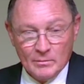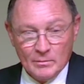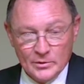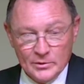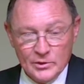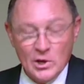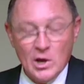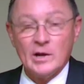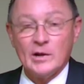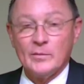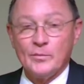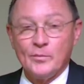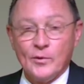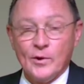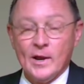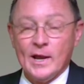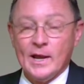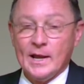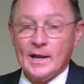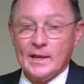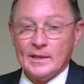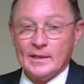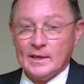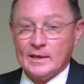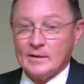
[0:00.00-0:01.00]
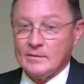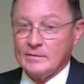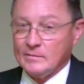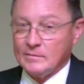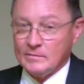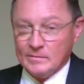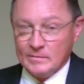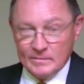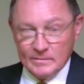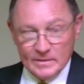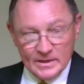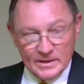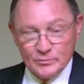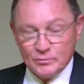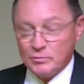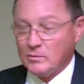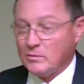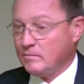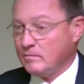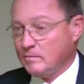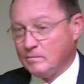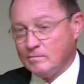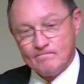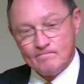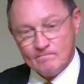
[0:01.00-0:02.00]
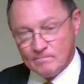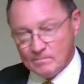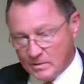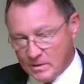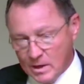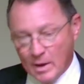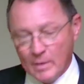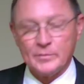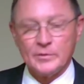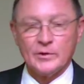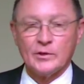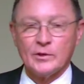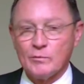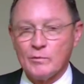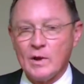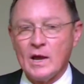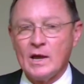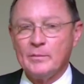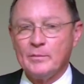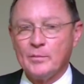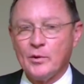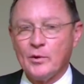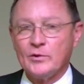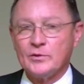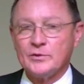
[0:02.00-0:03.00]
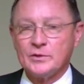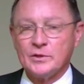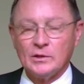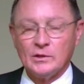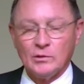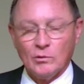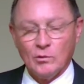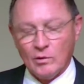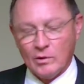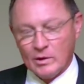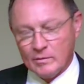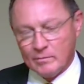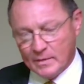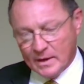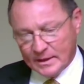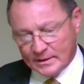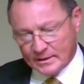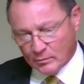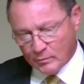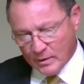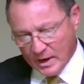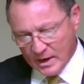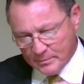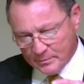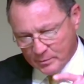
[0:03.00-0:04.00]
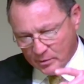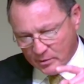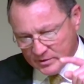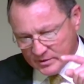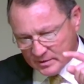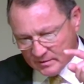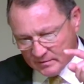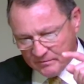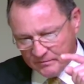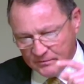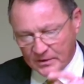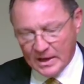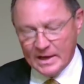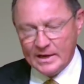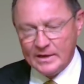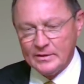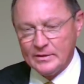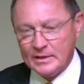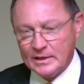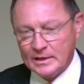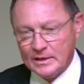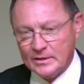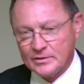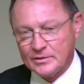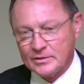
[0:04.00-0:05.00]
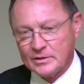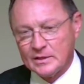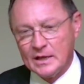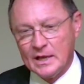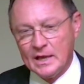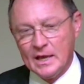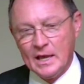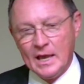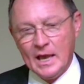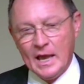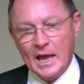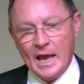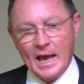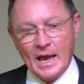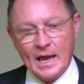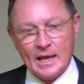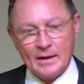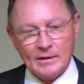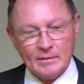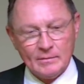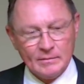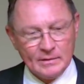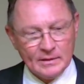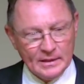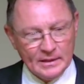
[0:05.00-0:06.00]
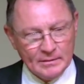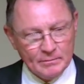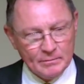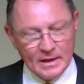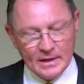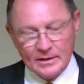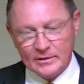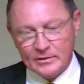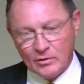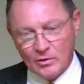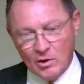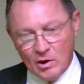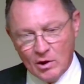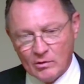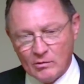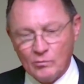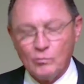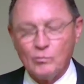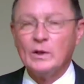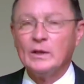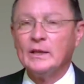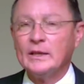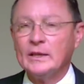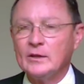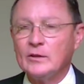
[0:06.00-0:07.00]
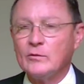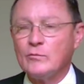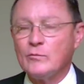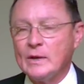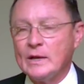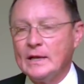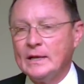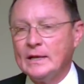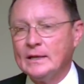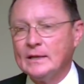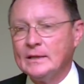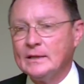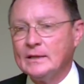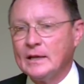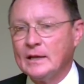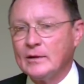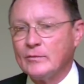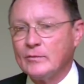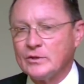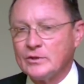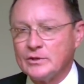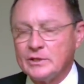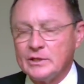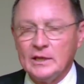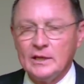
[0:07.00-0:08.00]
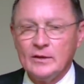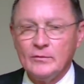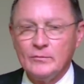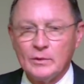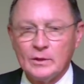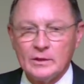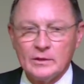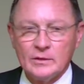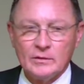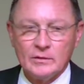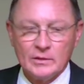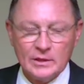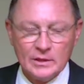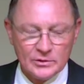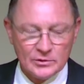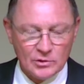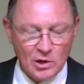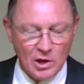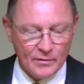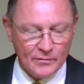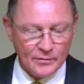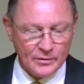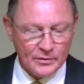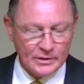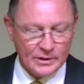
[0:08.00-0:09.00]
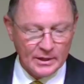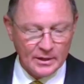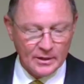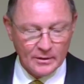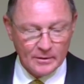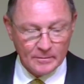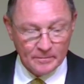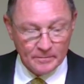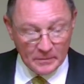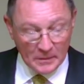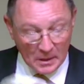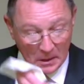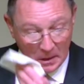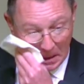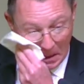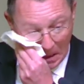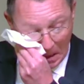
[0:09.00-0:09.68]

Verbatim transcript: But you ought to pray that this will come to the right person, Lord, make the right person find this and make their heart willing to read it and receive what is offered there